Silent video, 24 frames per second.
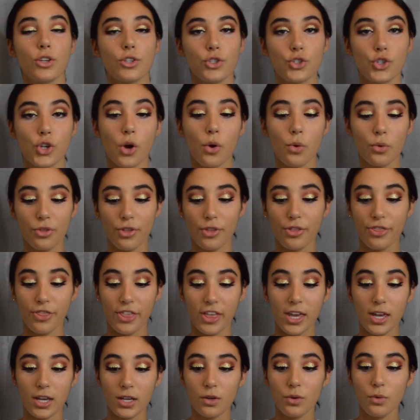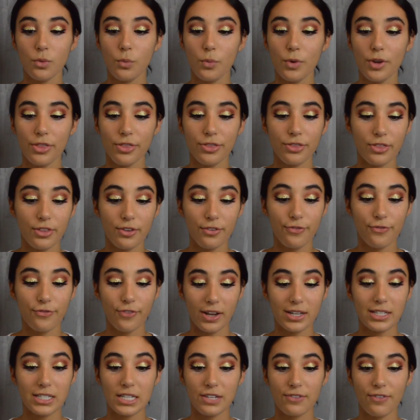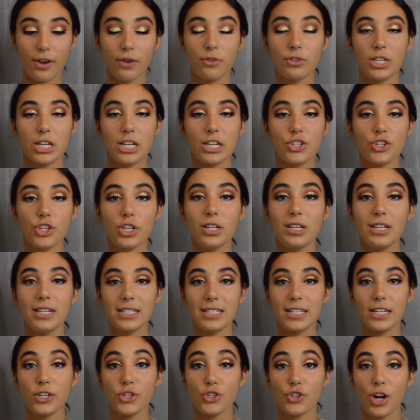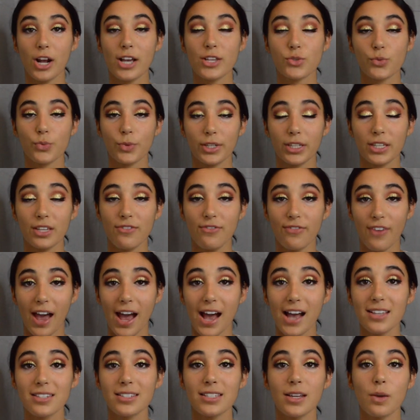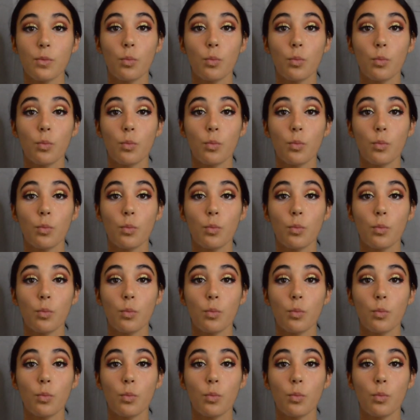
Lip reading: So the thing with the Fenty foundation is that it dries really fast,